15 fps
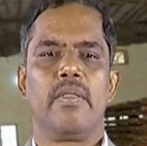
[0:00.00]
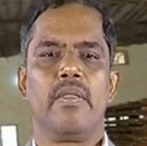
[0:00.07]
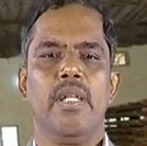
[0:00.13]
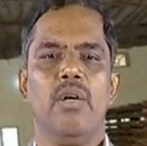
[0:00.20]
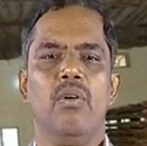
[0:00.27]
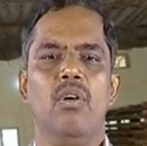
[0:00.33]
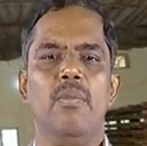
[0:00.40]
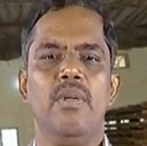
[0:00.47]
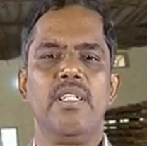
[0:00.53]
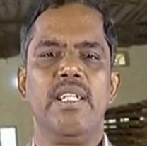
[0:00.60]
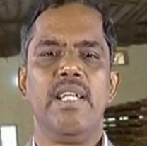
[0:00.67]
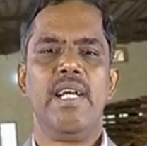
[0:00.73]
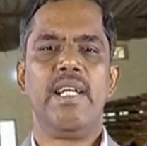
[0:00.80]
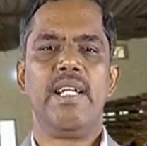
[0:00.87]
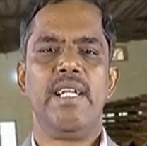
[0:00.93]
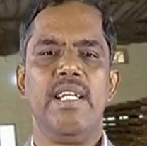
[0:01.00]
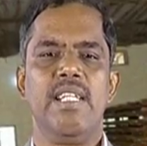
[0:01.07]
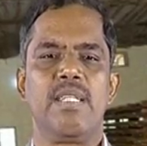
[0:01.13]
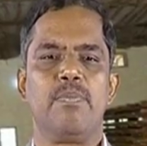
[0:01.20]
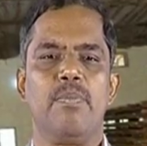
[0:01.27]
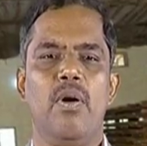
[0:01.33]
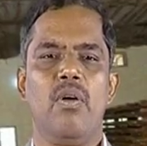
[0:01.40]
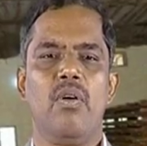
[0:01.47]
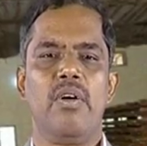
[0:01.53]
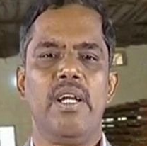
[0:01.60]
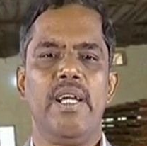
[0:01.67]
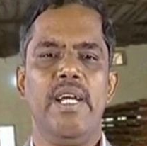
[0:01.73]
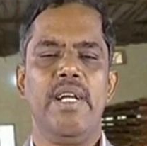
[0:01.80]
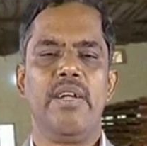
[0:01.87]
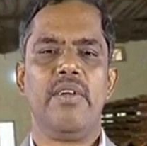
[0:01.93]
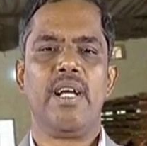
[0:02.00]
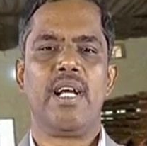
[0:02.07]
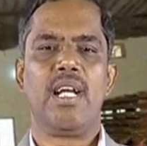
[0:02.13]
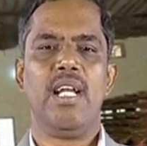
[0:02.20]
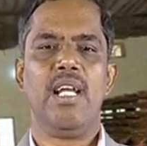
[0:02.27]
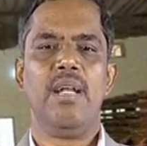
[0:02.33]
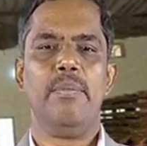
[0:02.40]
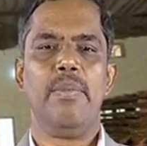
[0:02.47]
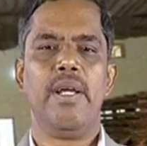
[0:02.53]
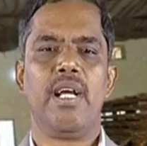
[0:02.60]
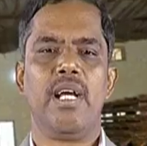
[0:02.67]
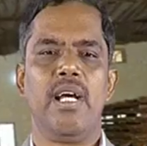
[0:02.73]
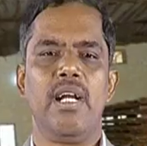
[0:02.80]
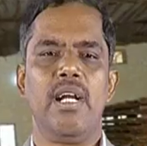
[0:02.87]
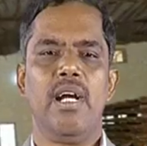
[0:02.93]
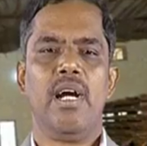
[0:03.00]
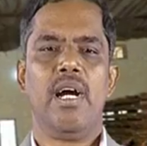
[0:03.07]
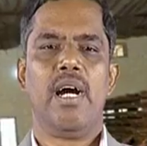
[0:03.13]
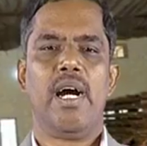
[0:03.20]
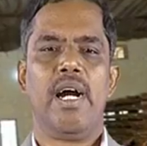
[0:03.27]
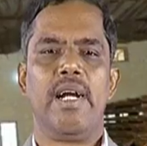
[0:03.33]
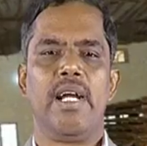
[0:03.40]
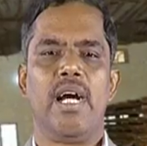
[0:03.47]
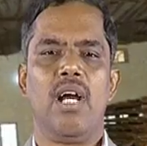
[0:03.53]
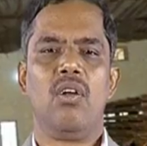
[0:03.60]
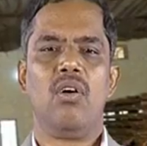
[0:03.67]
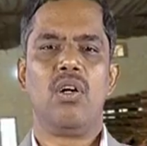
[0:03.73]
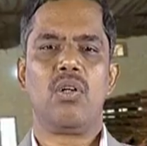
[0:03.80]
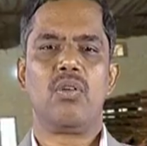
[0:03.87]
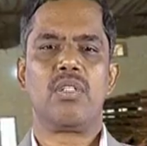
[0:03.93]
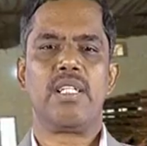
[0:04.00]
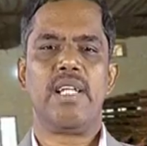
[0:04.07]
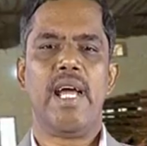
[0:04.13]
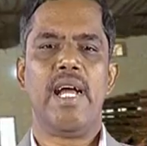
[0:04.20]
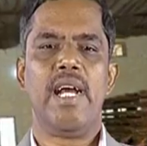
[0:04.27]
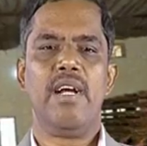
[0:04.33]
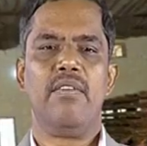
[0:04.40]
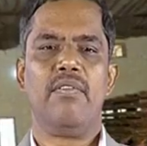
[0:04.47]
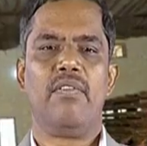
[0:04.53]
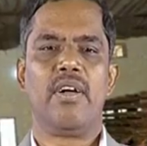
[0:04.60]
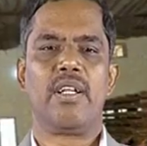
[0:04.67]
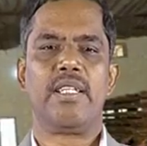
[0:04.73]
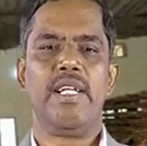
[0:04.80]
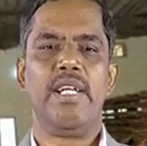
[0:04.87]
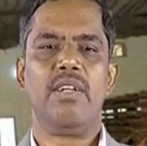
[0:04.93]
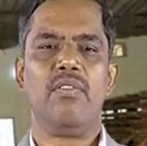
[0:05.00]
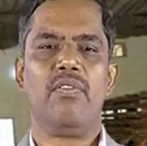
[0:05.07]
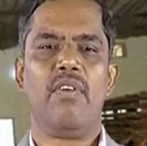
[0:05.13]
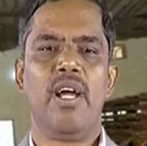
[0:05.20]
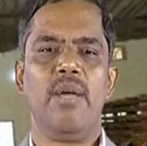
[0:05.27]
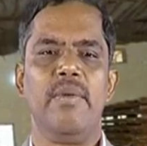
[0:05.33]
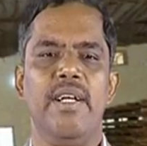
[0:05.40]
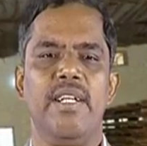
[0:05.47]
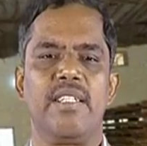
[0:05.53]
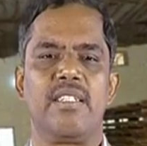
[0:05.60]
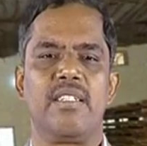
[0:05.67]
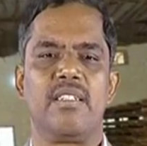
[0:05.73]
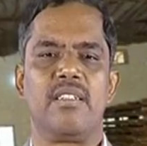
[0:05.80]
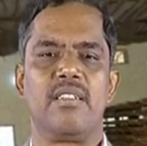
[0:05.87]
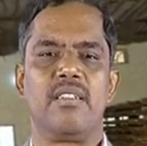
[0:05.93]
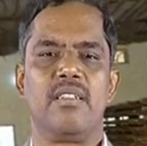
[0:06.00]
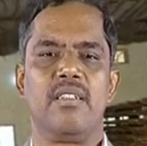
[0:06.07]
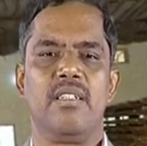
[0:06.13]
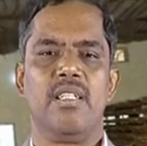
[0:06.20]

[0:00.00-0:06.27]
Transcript: The homogenate is poured into a clean beaker and allowed to stand for 3 to 5 minutes.